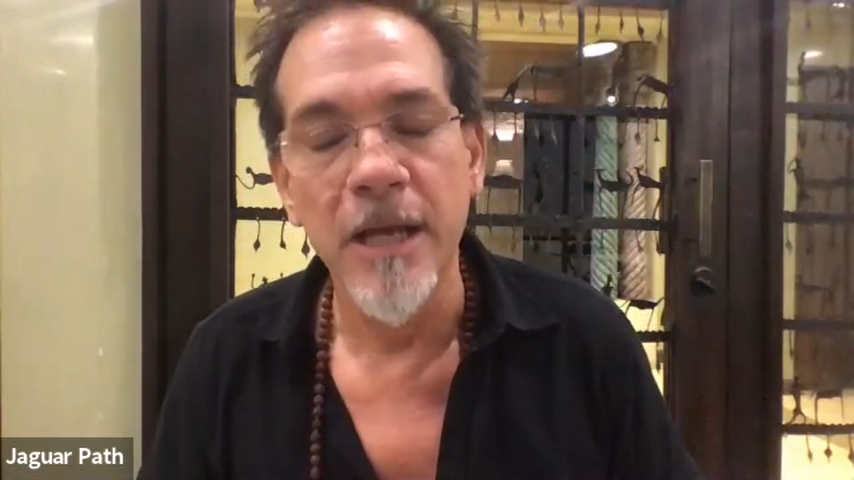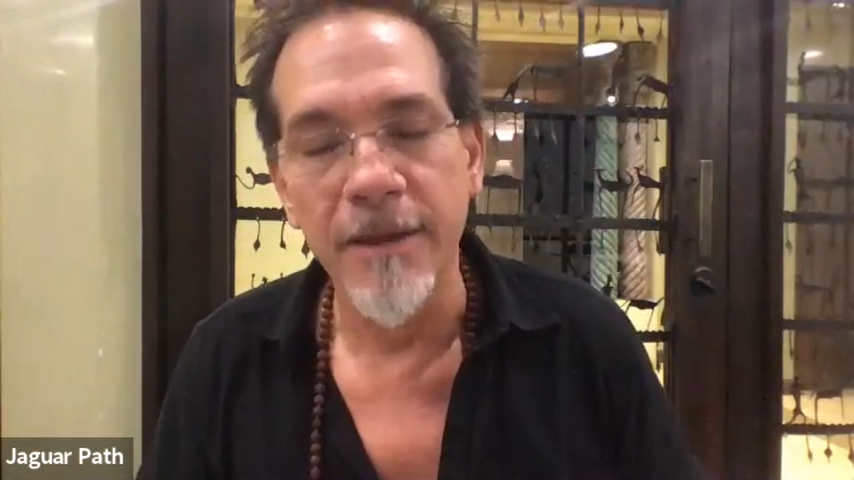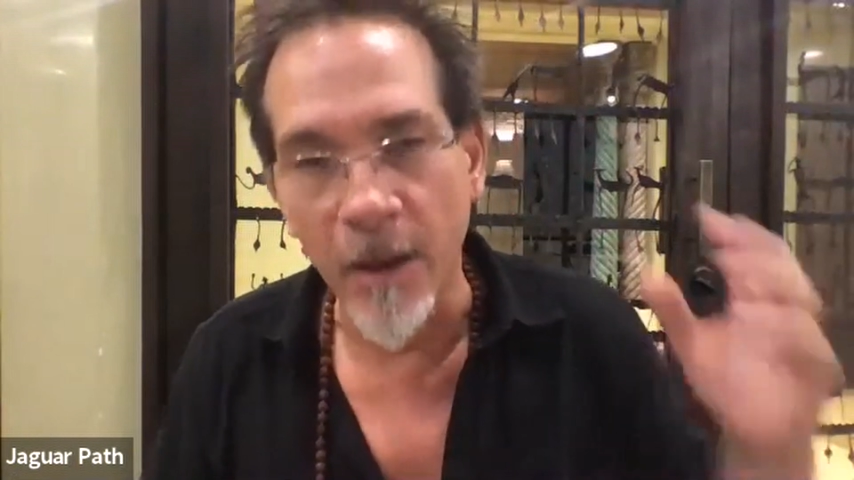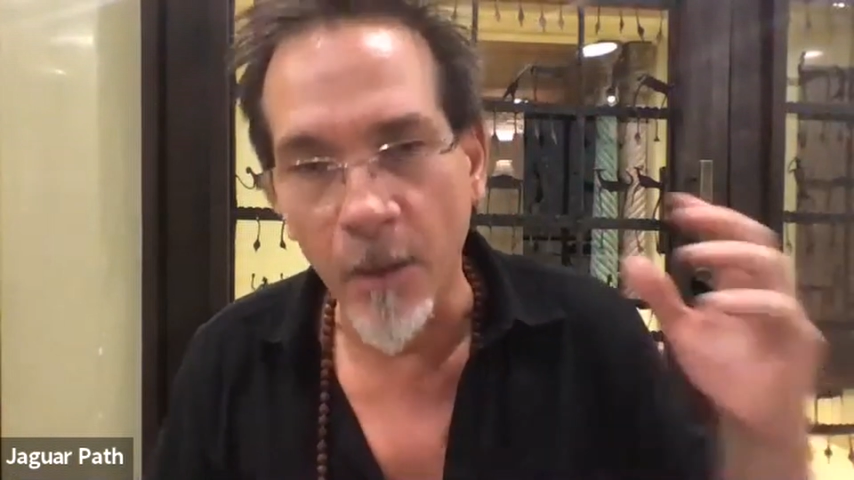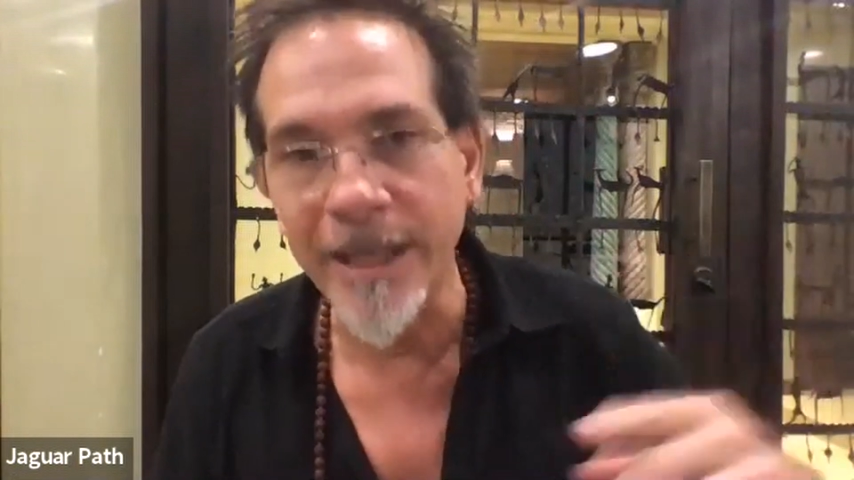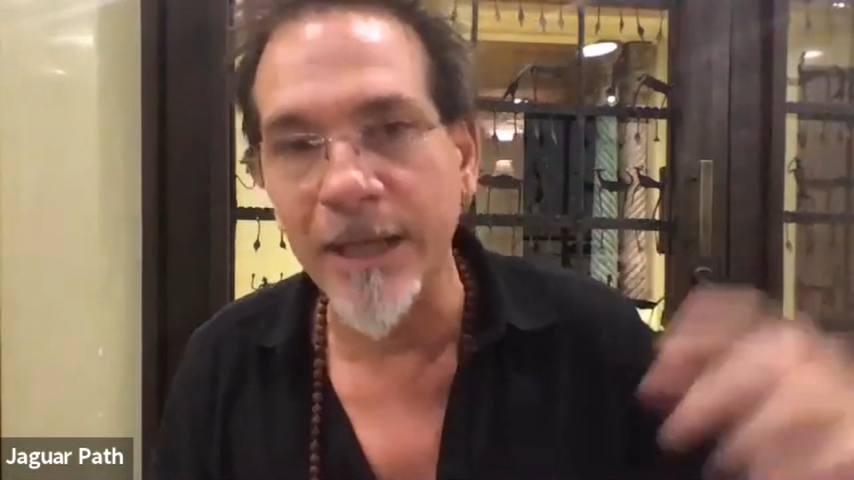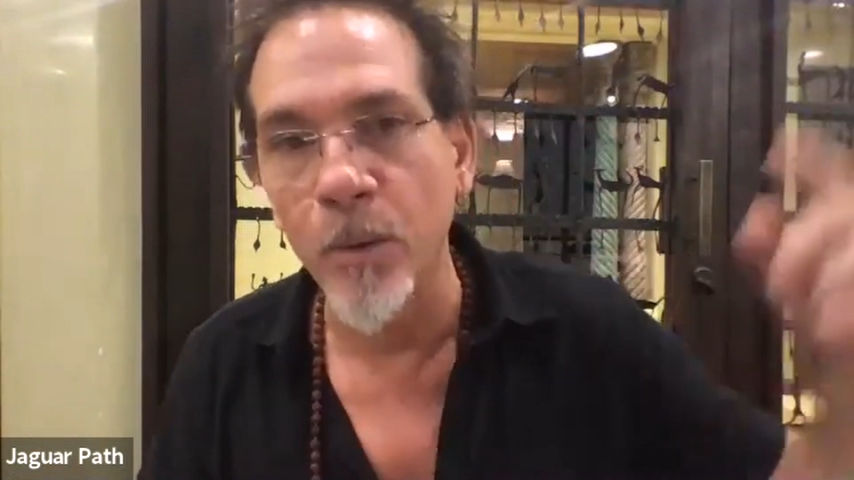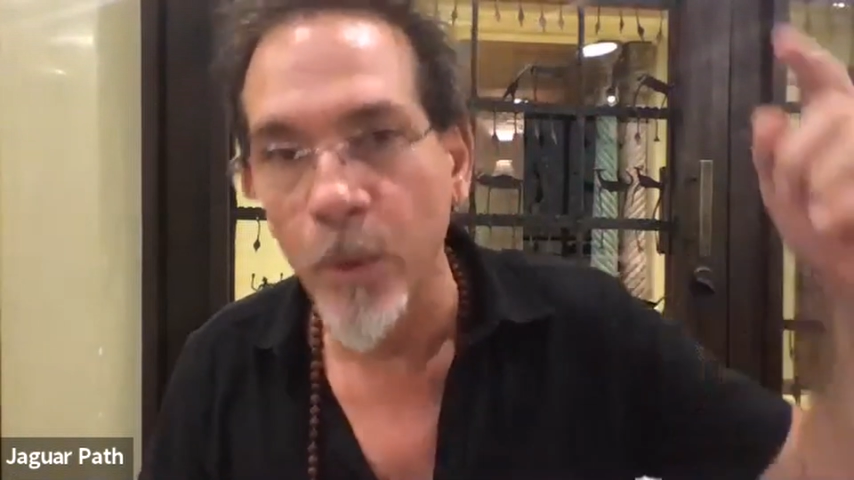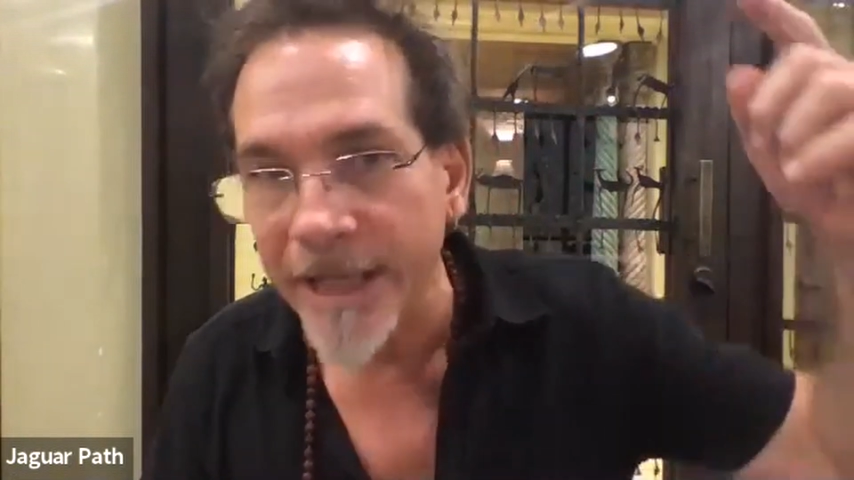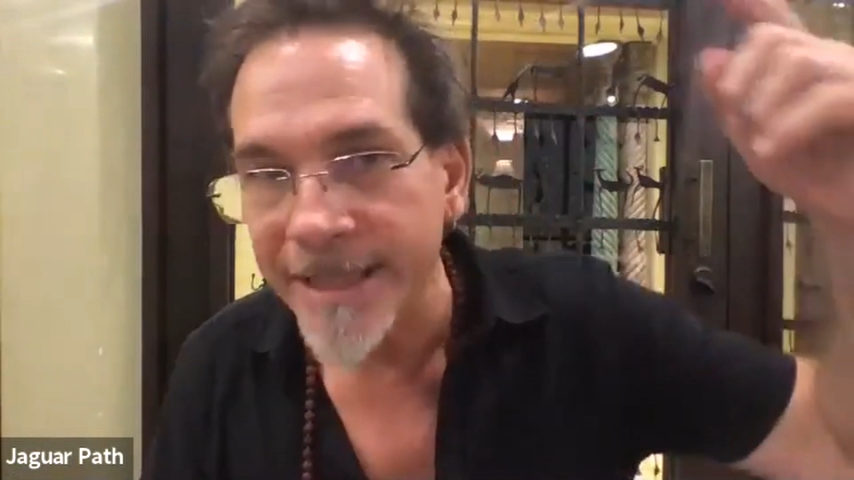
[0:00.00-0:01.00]
that we can
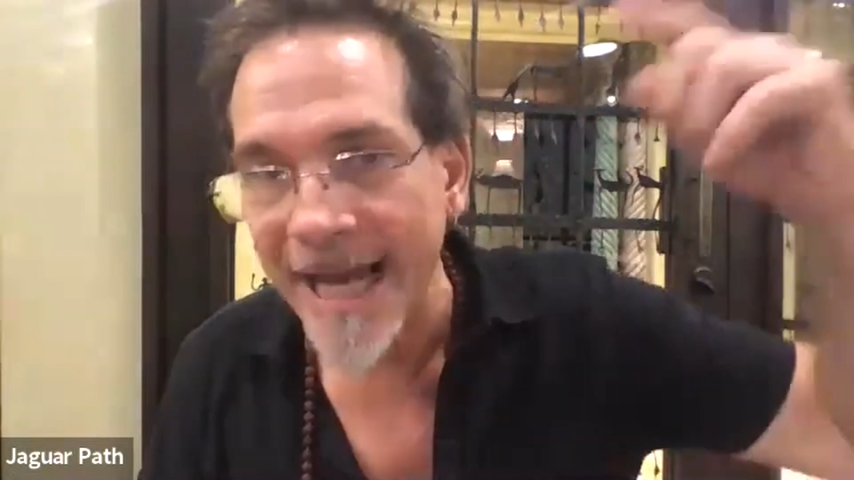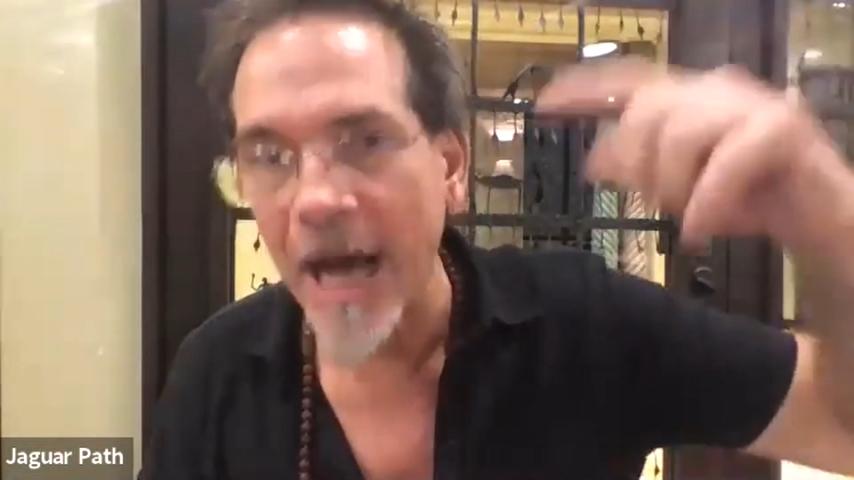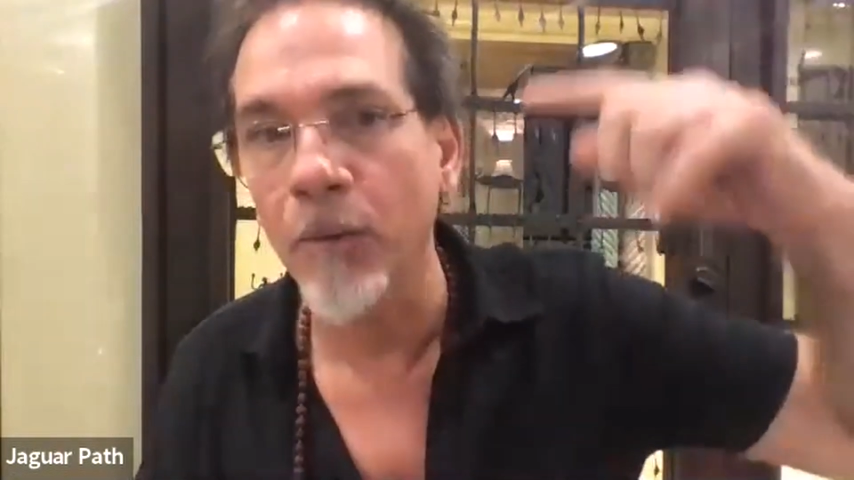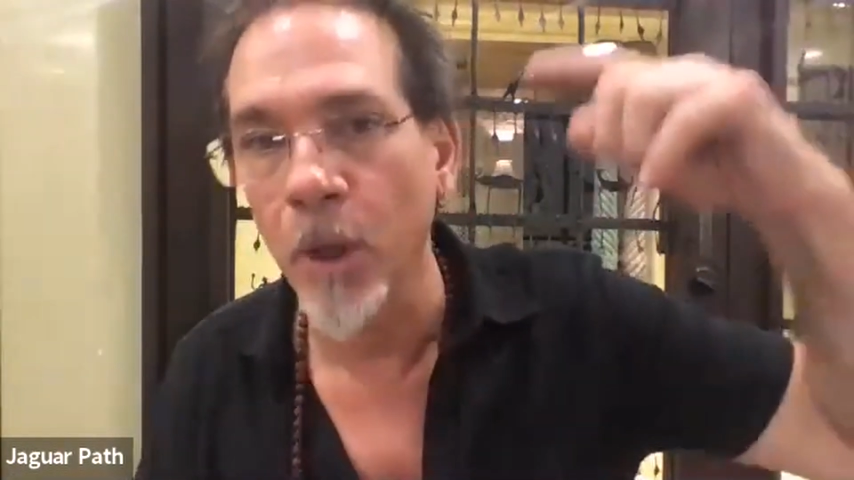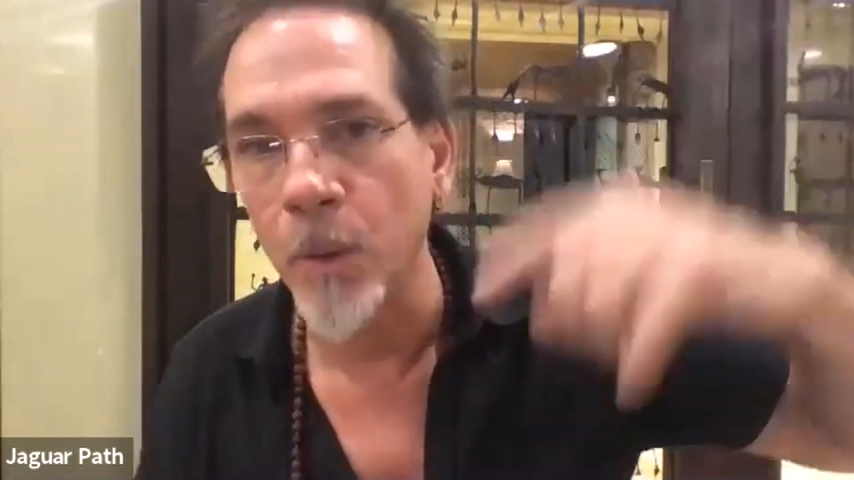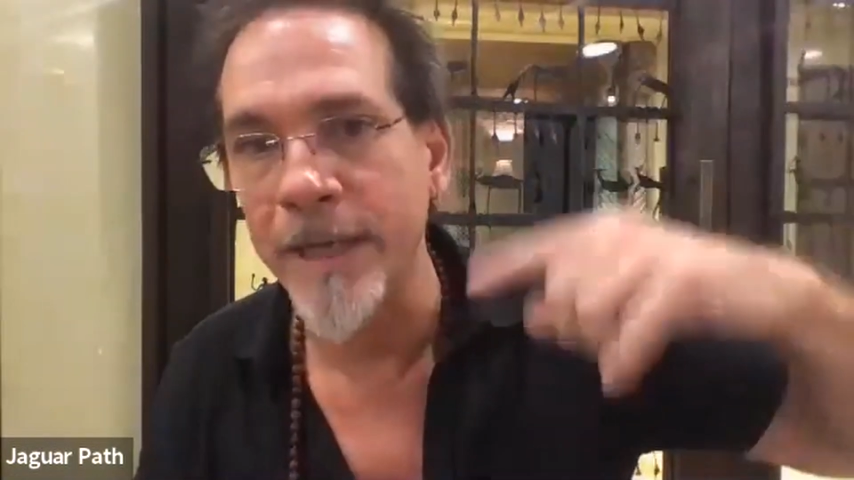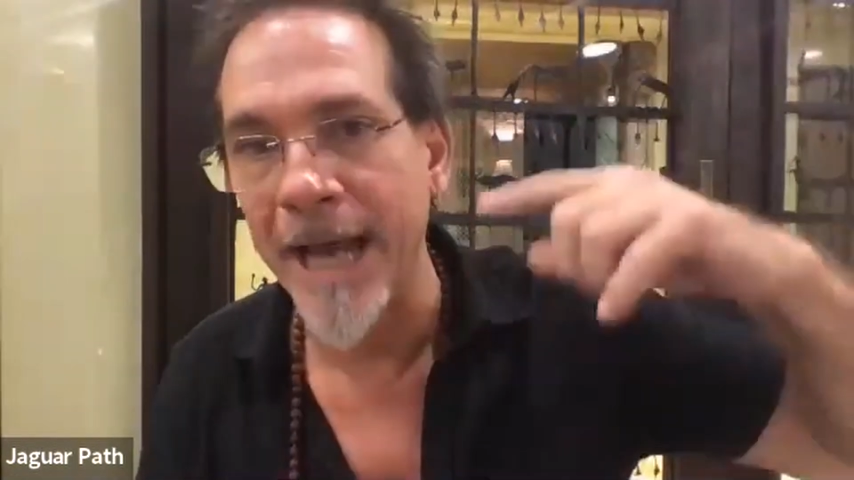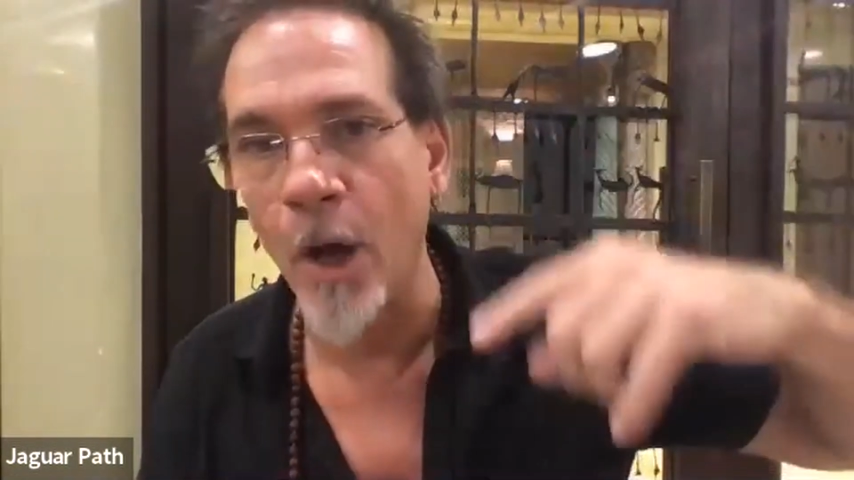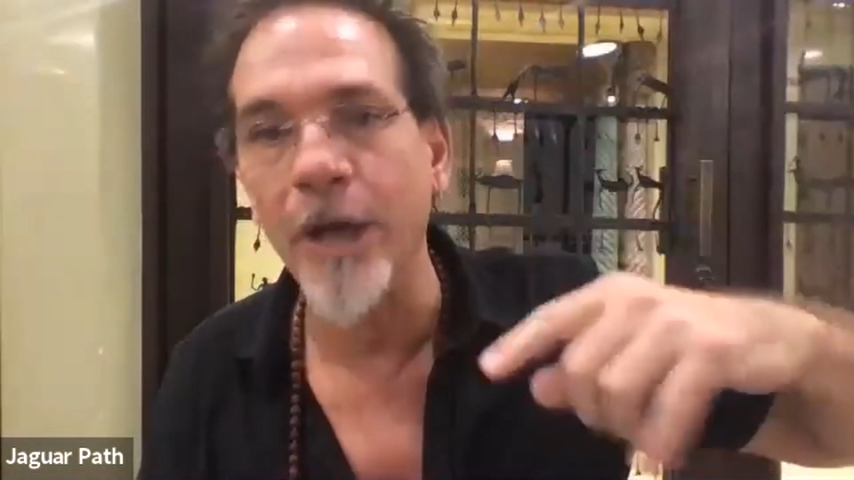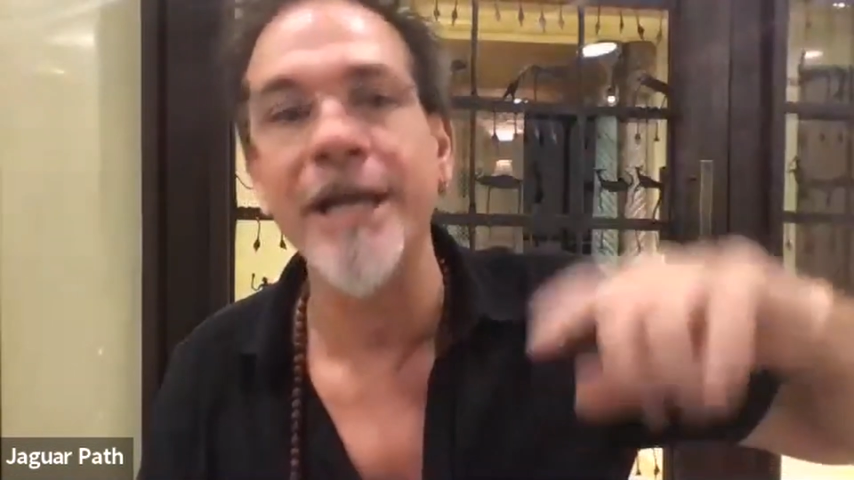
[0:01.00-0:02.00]
re-download
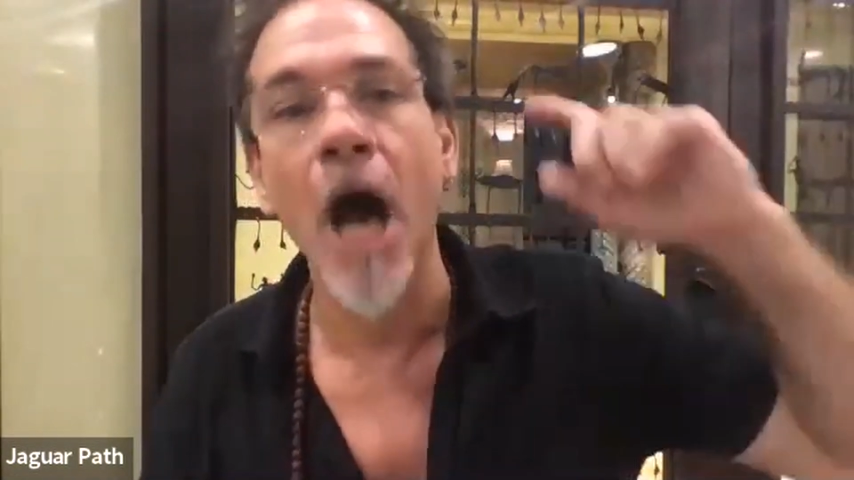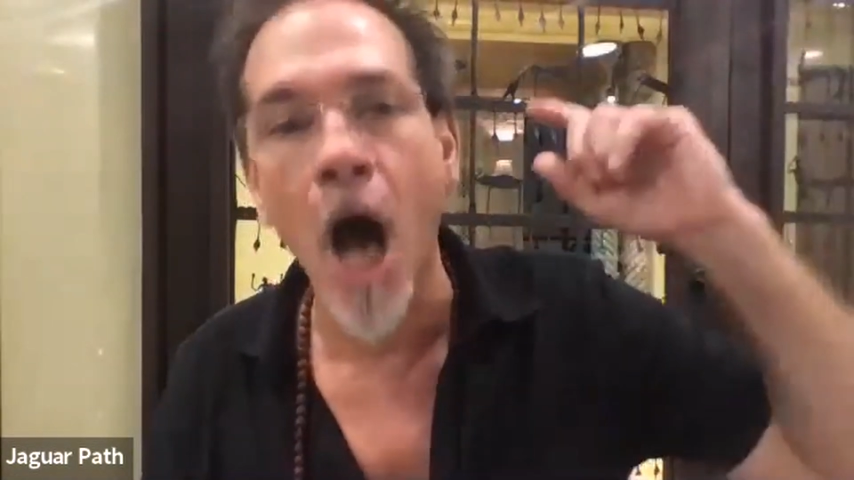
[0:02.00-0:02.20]
now and